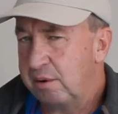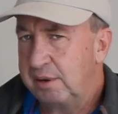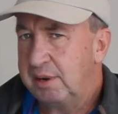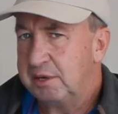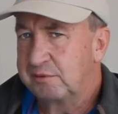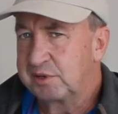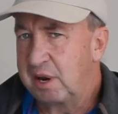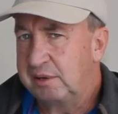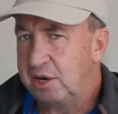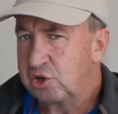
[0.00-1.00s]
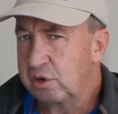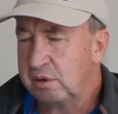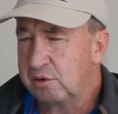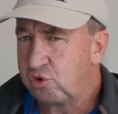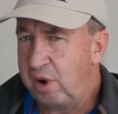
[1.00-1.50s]
early days of
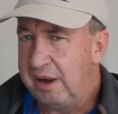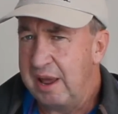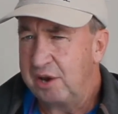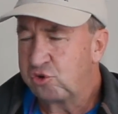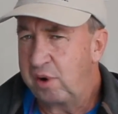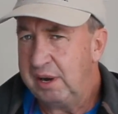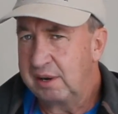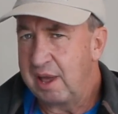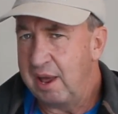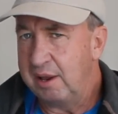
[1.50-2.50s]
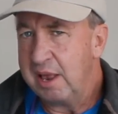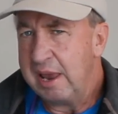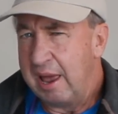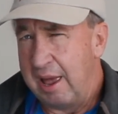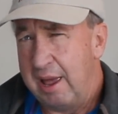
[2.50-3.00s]
citation training. I trained a guy.
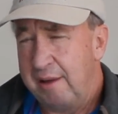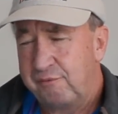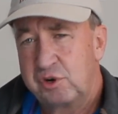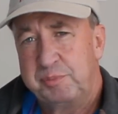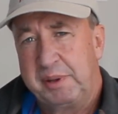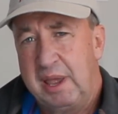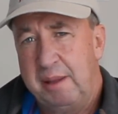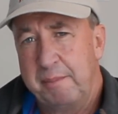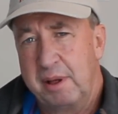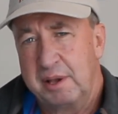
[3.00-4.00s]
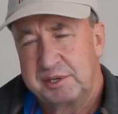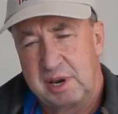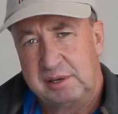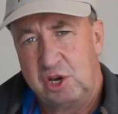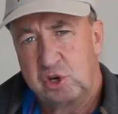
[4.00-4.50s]
I first became a
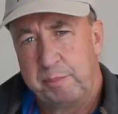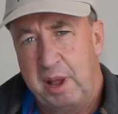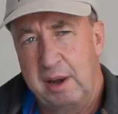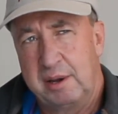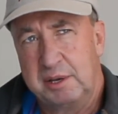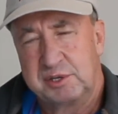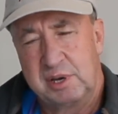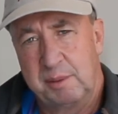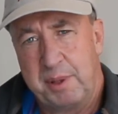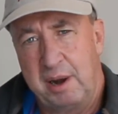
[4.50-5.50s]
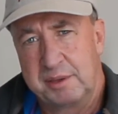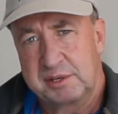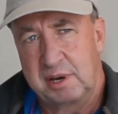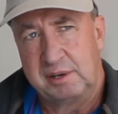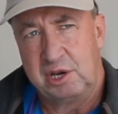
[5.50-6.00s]
citation pilot and a single pilot in
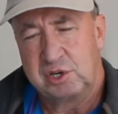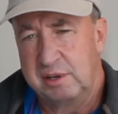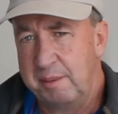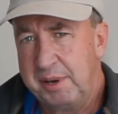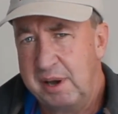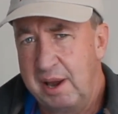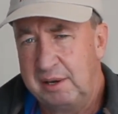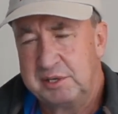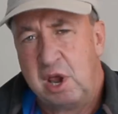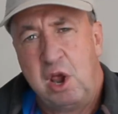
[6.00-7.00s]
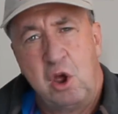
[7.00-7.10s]
citation in the mid-90s.